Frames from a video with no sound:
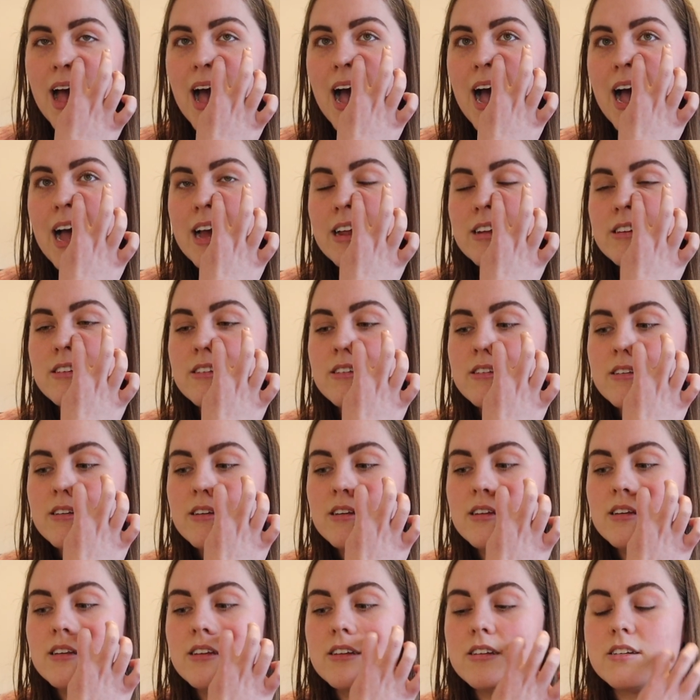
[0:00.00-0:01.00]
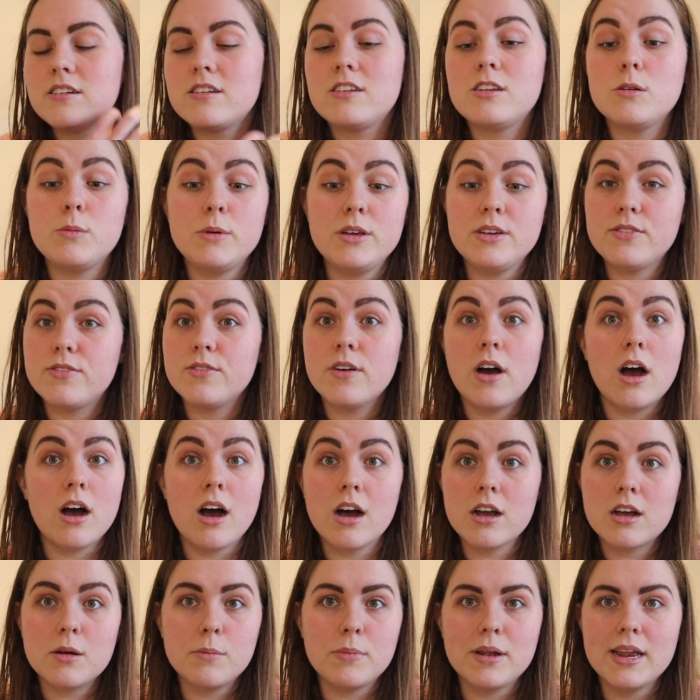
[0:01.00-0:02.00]
And to be
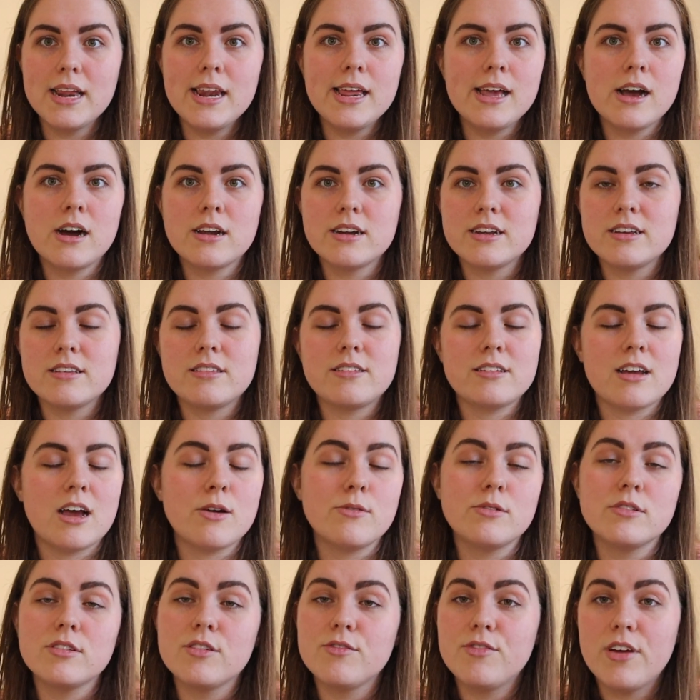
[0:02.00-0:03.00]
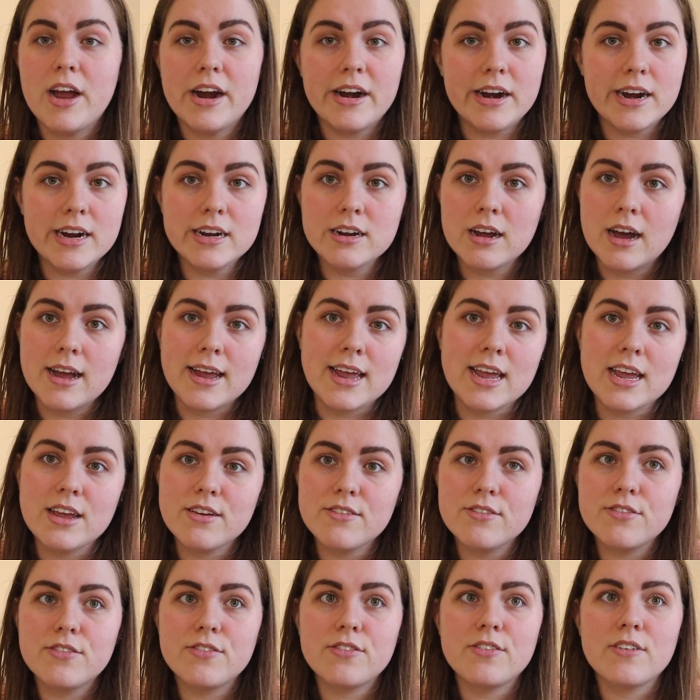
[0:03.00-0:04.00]
completely honest, I was very
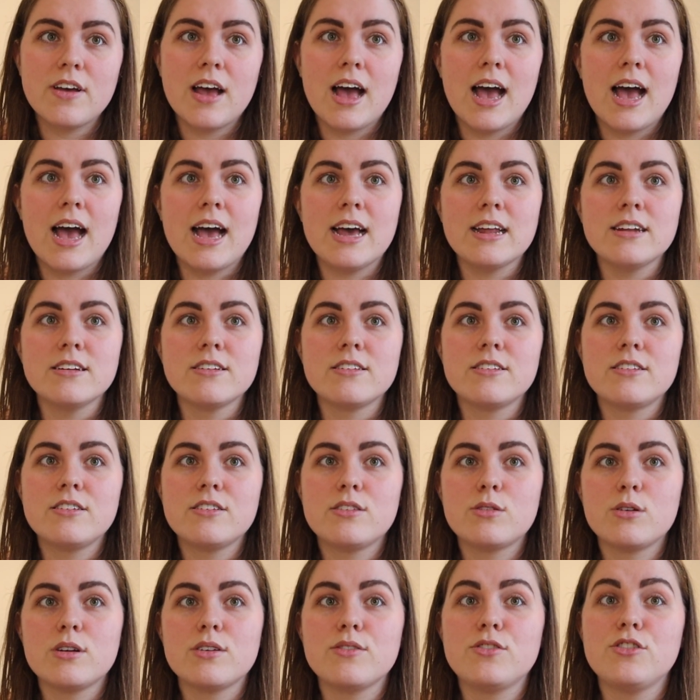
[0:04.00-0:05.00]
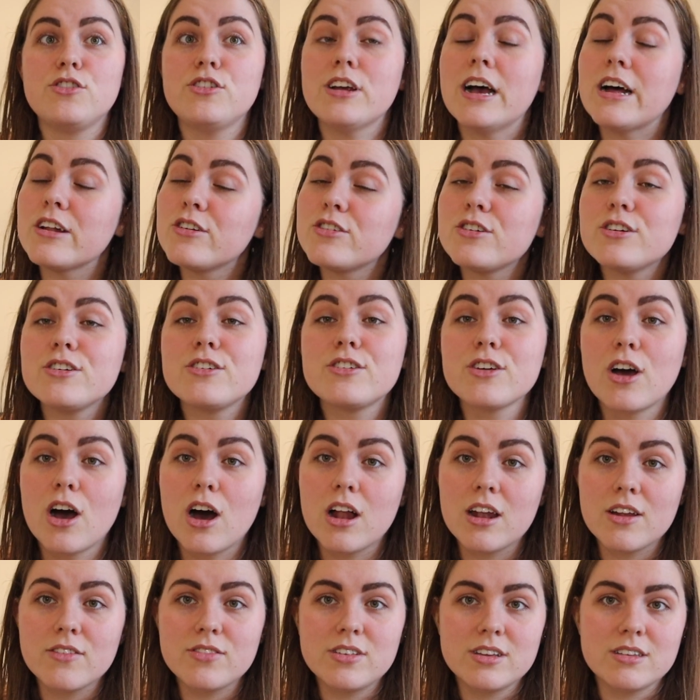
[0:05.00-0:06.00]
naive and sort of sheltered to
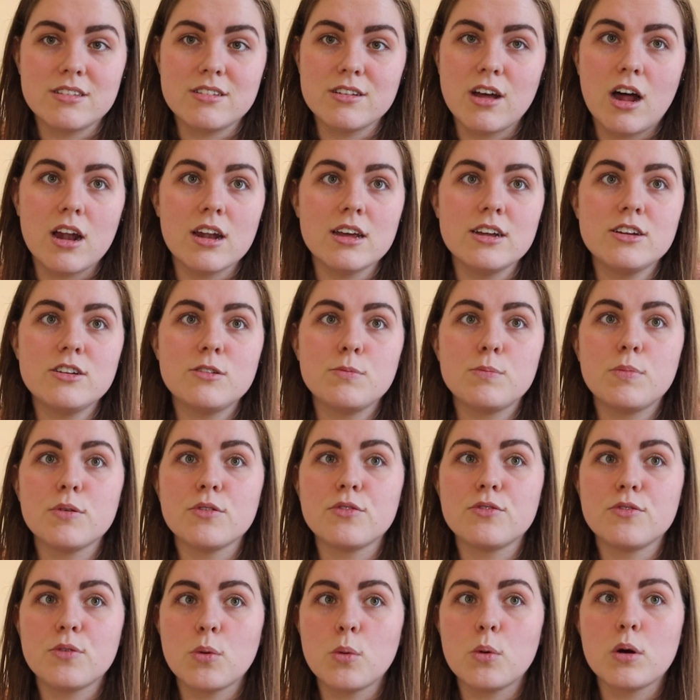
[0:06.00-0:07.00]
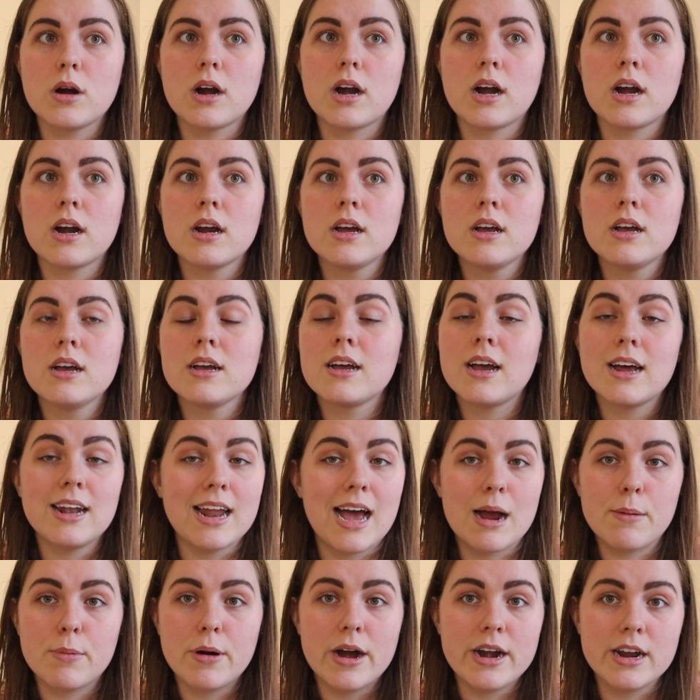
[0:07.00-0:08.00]
all of this knowledge before
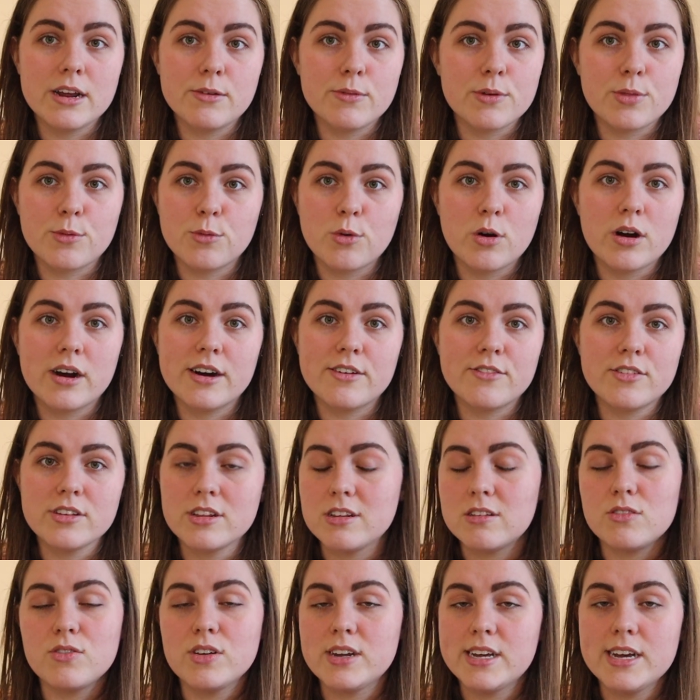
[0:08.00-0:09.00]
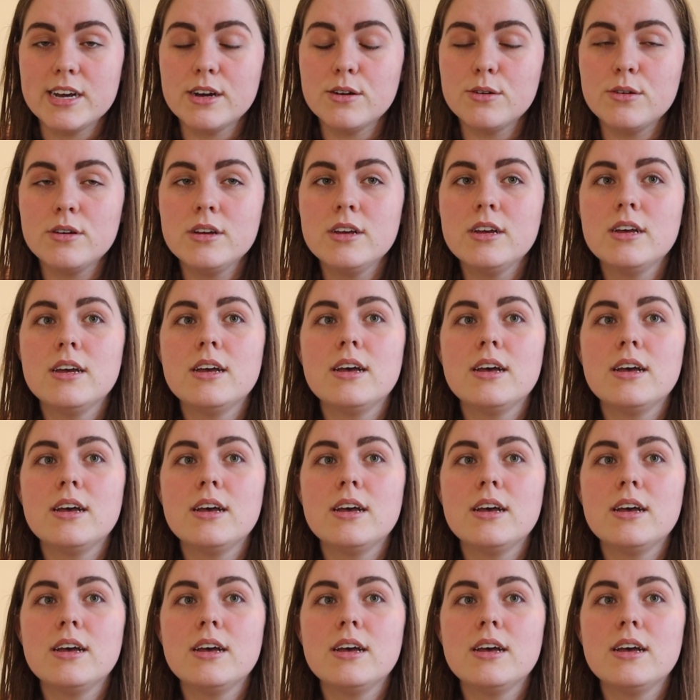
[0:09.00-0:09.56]
collaborating with RORA for this video.